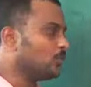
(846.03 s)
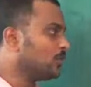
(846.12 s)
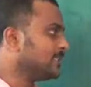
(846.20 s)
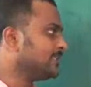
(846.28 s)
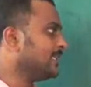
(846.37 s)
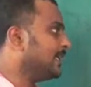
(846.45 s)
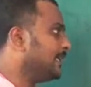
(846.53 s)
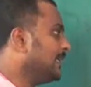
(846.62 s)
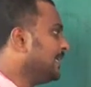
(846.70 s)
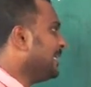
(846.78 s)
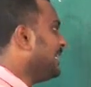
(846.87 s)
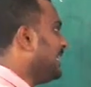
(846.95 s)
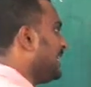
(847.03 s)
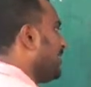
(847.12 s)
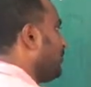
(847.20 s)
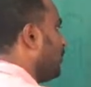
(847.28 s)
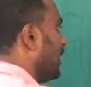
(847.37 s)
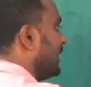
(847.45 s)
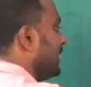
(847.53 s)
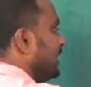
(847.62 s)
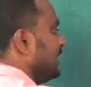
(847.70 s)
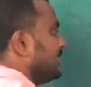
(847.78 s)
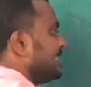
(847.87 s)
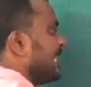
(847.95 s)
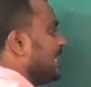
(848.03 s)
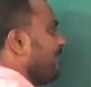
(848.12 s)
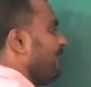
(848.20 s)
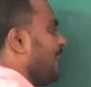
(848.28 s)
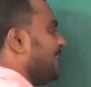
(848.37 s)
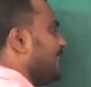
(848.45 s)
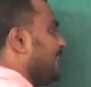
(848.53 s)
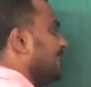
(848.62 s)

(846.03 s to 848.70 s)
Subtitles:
more is the heat required. The second factor